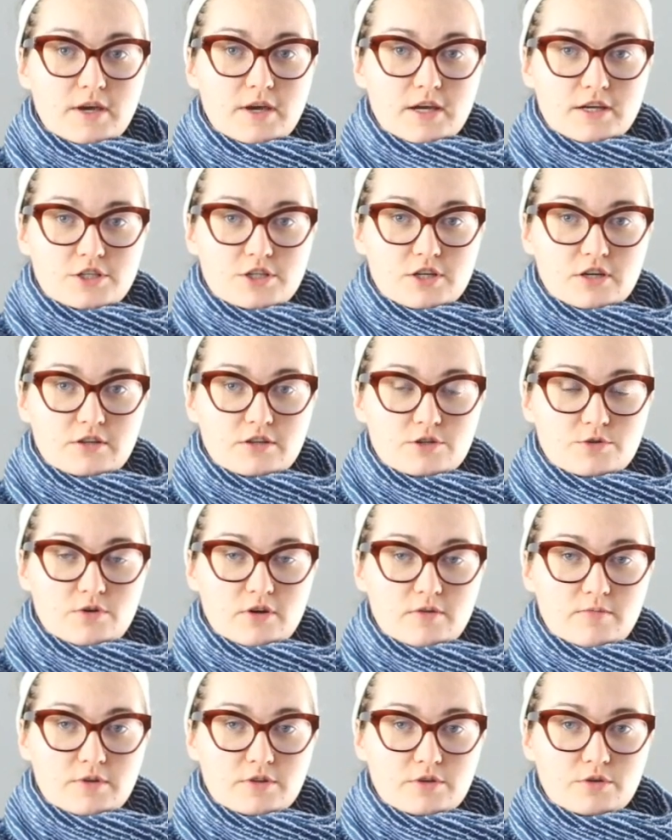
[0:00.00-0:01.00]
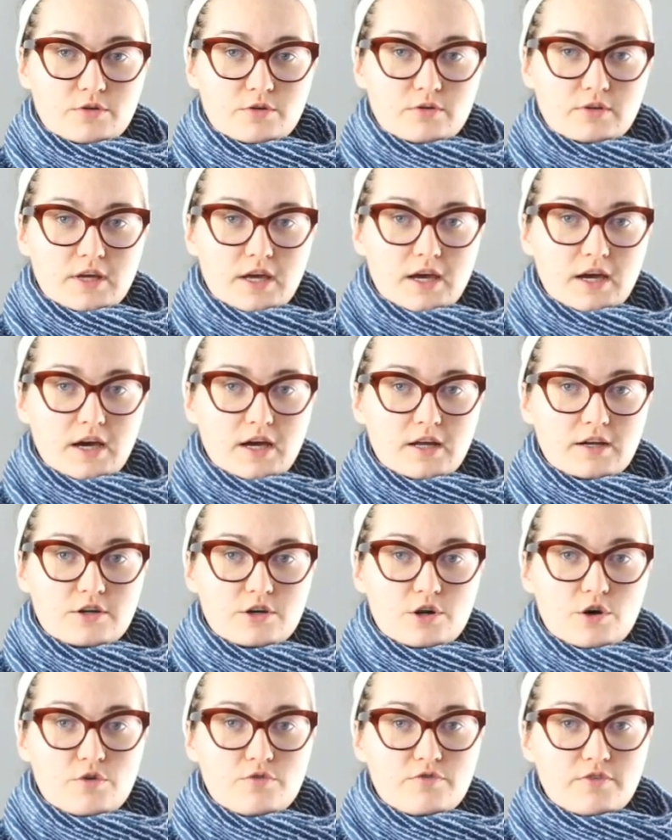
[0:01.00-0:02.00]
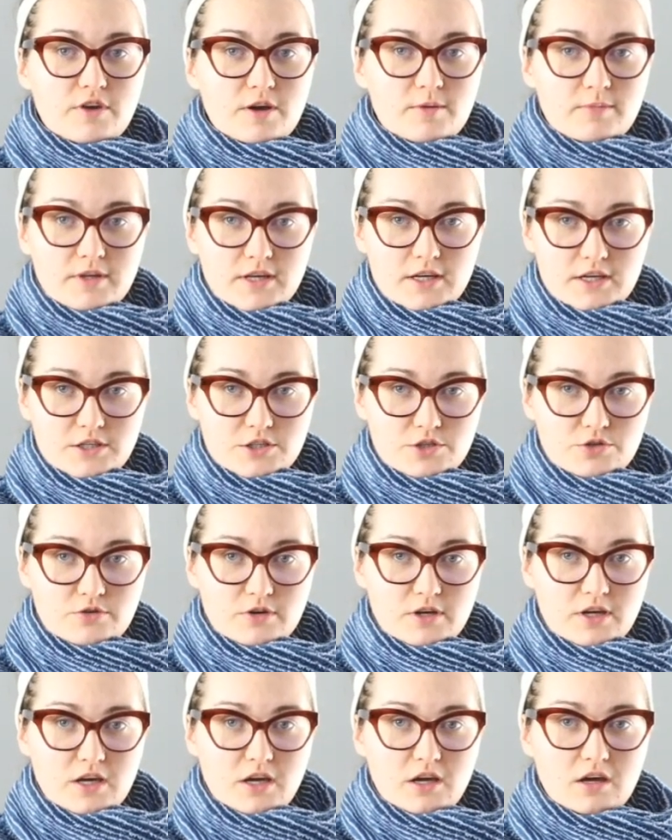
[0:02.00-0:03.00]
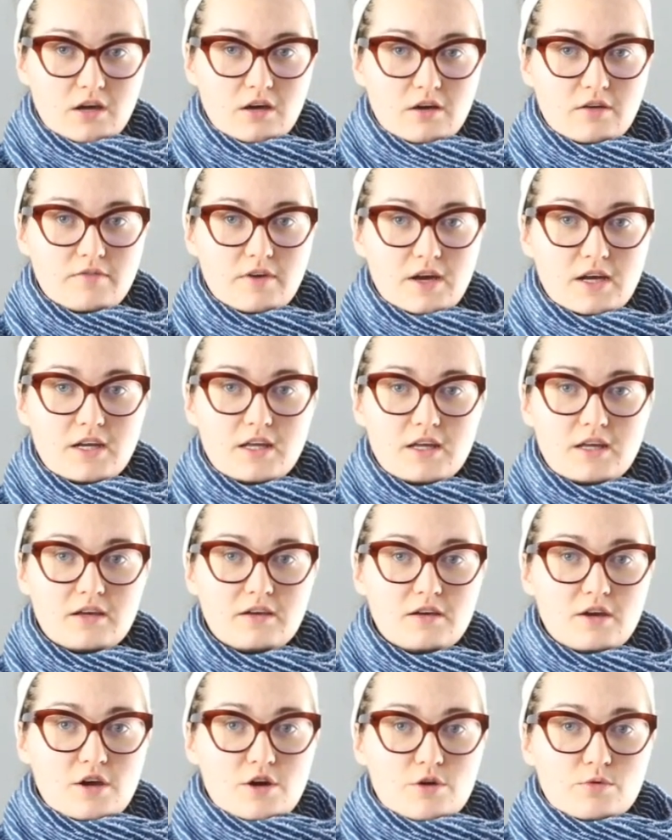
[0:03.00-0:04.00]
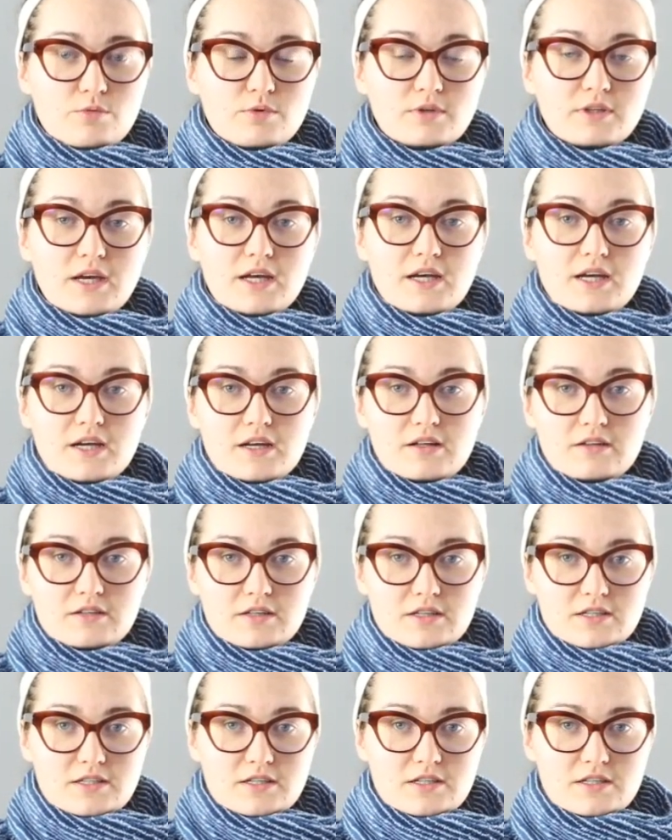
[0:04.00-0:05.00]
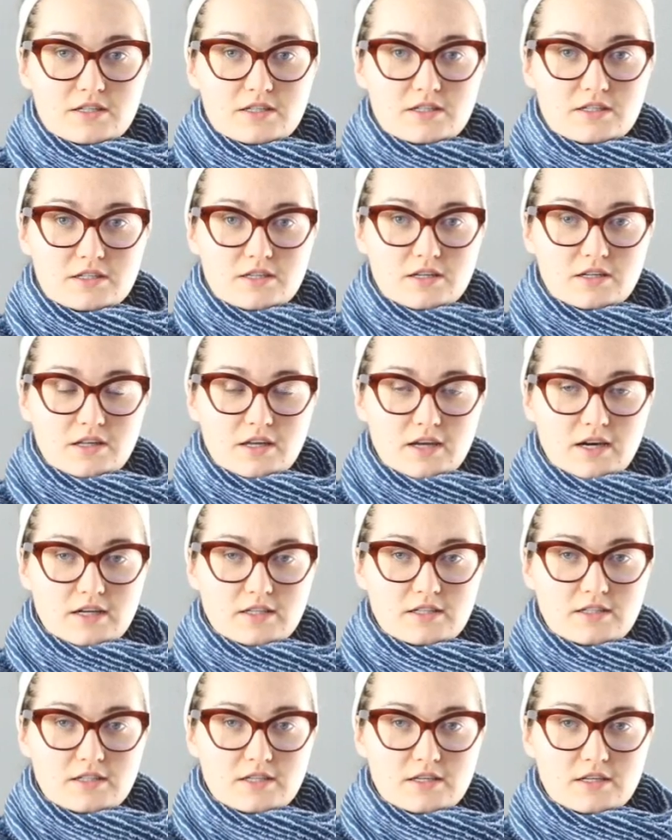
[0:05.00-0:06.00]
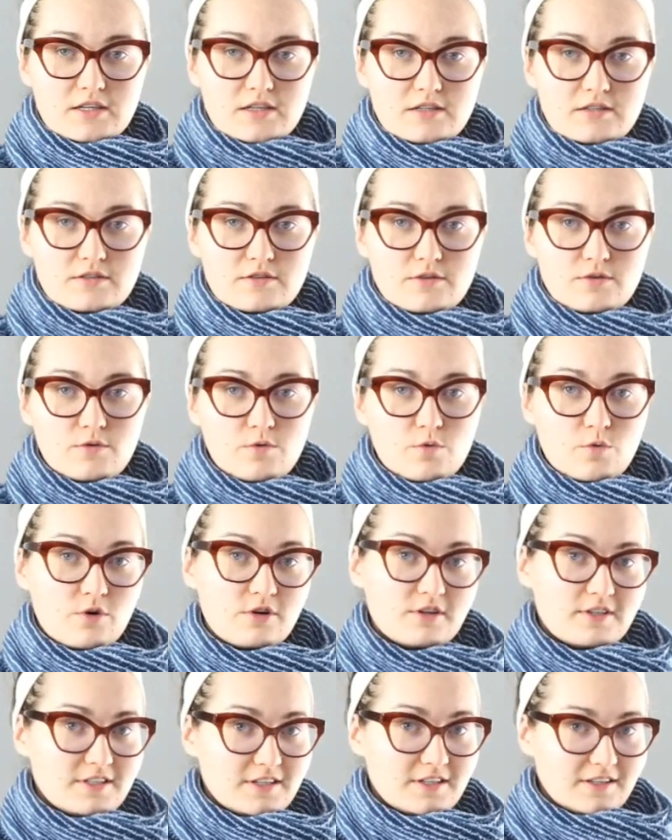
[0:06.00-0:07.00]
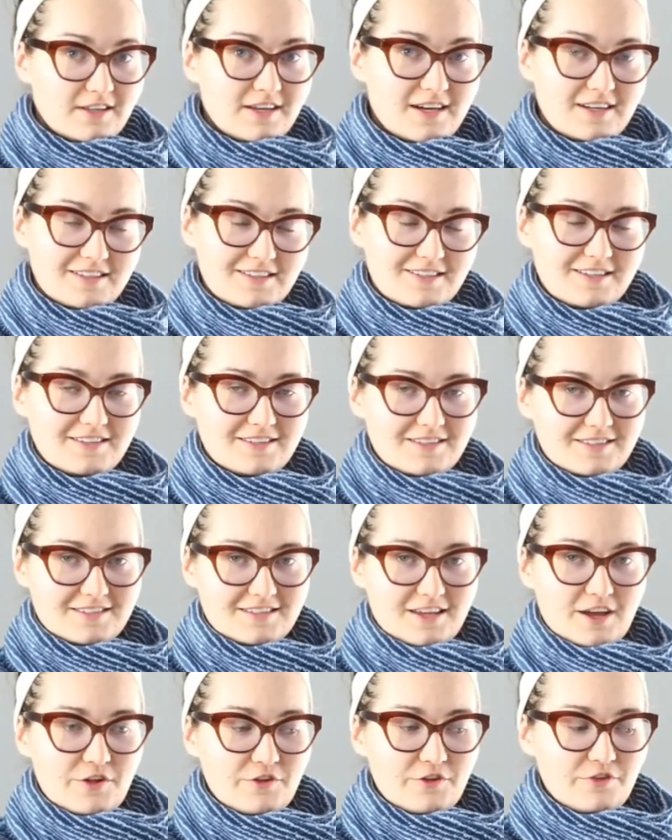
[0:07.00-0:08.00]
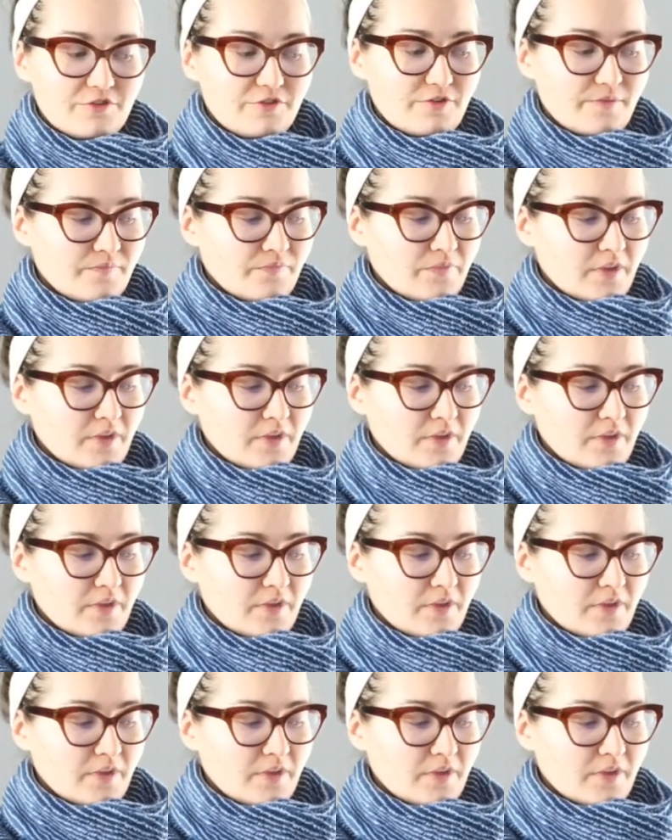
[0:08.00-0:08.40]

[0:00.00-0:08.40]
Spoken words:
patient, the 12-month-old, had no family history of any related illnesses to celiac disease or celiac disease itself.